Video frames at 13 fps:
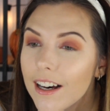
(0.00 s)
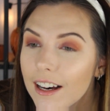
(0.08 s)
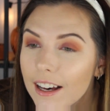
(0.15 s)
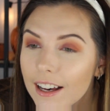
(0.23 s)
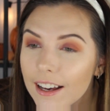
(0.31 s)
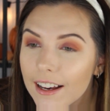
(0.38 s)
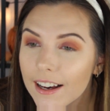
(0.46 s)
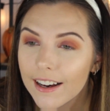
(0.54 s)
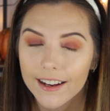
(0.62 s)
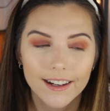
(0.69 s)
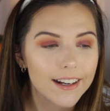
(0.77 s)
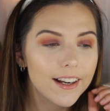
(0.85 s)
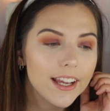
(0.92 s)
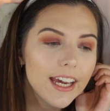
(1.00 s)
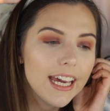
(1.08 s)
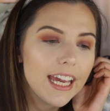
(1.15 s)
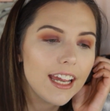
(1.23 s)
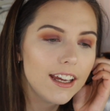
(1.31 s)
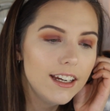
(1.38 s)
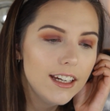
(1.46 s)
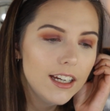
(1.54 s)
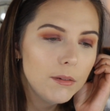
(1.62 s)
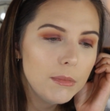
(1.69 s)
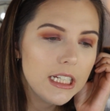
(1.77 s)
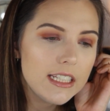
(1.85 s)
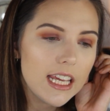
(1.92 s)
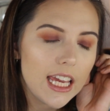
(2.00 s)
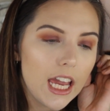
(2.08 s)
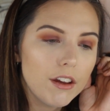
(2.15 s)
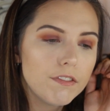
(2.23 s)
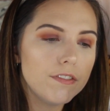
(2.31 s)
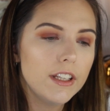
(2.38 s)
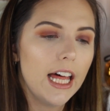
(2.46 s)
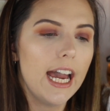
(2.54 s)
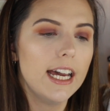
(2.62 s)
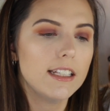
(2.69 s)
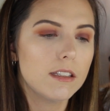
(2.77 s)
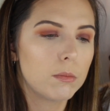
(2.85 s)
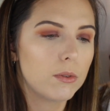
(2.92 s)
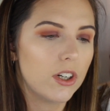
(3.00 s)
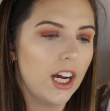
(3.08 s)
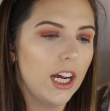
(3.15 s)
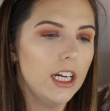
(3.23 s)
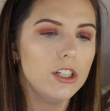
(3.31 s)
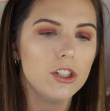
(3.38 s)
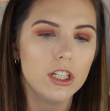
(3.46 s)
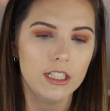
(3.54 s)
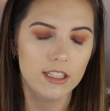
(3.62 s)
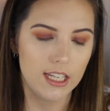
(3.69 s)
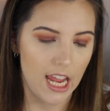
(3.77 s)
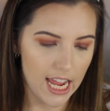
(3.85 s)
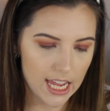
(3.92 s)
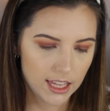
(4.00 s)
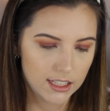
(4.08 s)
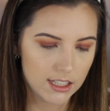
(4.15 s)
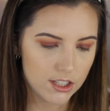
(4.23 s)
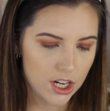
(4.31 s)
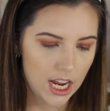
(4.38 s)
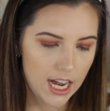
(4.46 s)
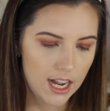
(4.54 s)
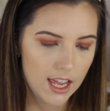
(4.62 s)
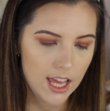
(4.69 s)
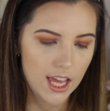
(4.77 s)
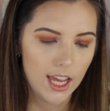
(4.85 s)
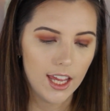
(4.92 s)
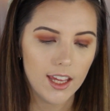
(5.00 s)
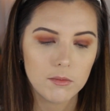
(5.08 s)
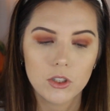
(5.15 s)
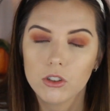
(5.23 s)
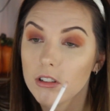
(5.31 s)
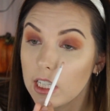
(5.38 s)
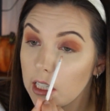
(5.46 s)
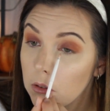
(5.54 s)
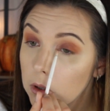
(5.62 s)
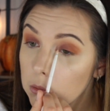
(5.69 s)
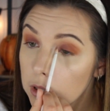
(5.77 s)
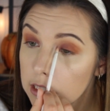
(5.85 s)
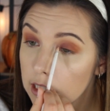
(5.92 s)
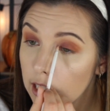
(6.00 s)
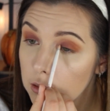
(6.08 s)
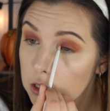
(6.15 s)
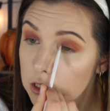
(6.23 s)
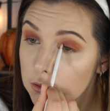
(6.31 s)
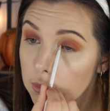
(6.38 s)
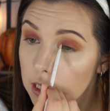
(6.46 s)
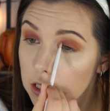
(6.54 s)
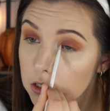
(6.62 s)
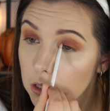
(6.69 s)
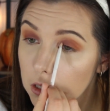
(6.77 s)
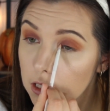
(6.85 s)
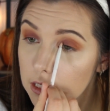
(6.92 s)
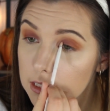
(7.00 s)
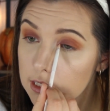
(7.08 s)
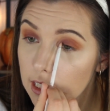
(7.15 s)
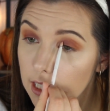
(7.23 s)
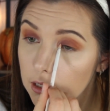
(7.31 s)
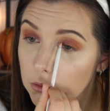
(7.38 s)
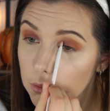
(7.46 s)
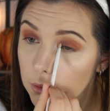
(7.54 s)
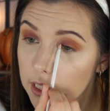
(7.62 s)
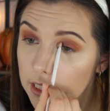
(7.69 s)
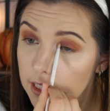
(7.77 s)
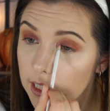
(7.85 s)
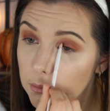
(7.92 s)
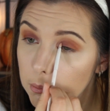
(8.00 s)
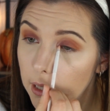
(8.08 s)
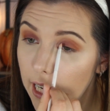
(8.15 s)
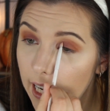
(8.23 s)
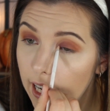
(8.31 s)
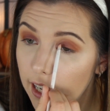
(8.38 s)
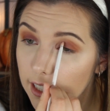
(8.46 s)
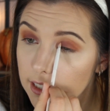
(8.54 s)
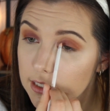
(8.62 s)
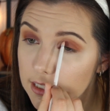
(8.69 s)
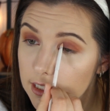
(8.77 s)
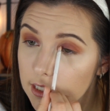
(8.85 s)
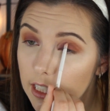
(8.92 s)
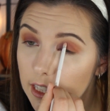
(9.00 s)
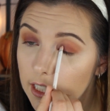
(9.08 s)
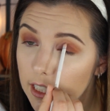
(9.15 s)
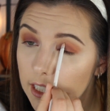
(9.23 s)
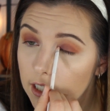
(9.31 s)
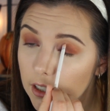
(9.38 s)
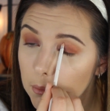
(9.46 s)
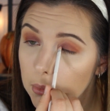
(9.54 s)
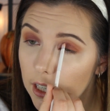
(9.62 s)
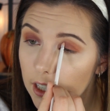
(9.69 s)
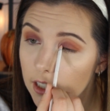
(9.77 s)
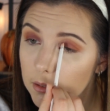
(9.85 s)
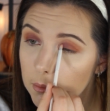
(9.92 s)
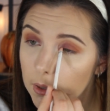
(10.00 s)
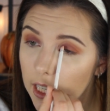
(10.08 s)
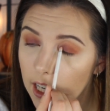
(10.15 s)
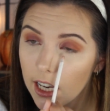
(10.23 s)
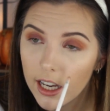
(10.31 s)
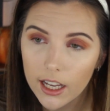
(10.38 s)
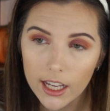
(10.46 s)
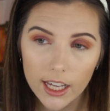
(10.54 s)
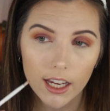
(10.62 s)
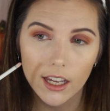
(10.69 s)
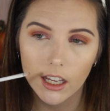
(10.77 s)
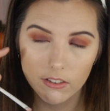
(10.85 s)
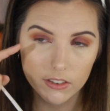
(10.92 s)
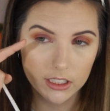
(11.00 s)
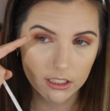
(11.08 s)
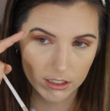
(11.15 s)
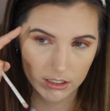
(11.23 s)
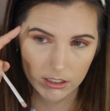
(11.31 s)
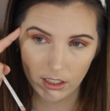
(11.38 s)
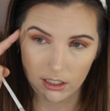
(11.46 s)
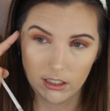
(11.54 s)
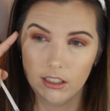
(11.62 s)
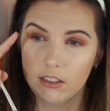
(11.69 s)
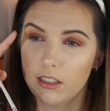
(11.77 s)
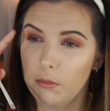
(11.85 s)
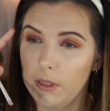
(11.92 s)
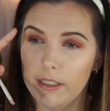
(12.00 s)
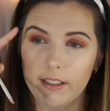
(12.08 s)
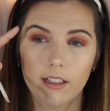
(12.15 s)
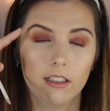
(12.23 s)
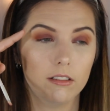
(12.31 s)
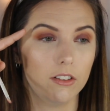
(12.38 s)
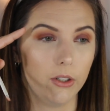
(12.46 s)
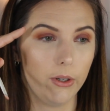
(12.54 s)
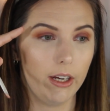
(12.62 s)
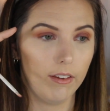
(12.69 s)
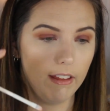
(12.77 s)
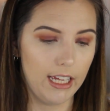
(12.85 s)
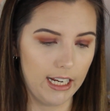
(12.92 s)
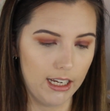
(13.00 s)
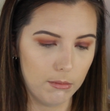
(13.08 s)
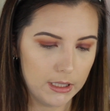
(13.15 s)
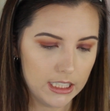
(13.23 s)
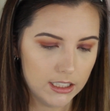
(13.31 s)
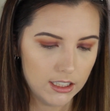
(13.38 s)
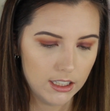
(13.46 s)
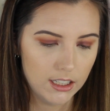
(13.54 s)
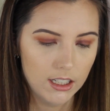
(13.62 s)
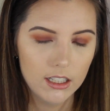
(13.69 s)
Ah, okay. I'm gonna take a flat brush and take this shade Ametrine one more time just to make sure that it's like really packed in the inner part of my eye. I have a glitter up here. I don't know how that happened.